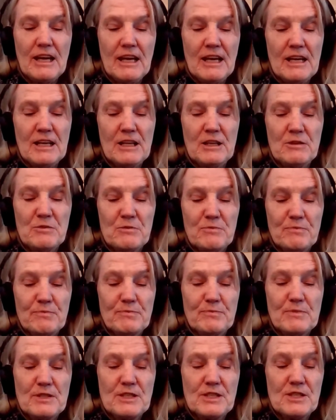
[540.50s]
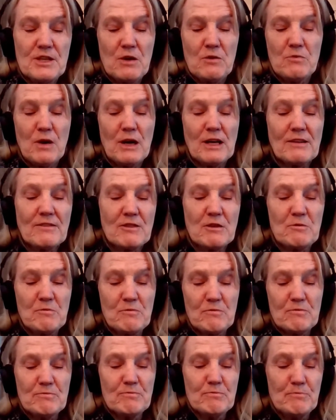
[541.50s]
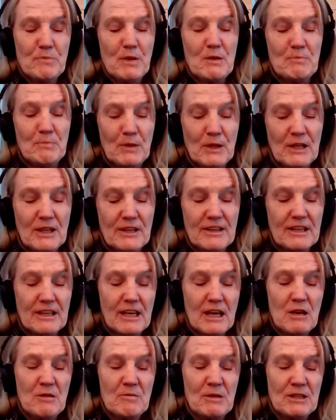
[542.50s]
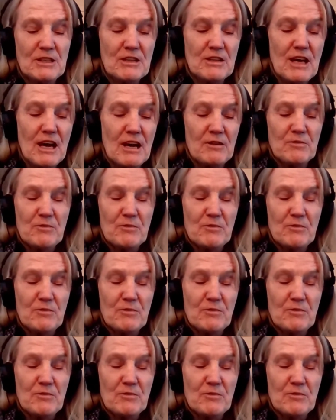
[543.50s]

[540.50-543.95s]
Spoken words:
And so one of the people that came into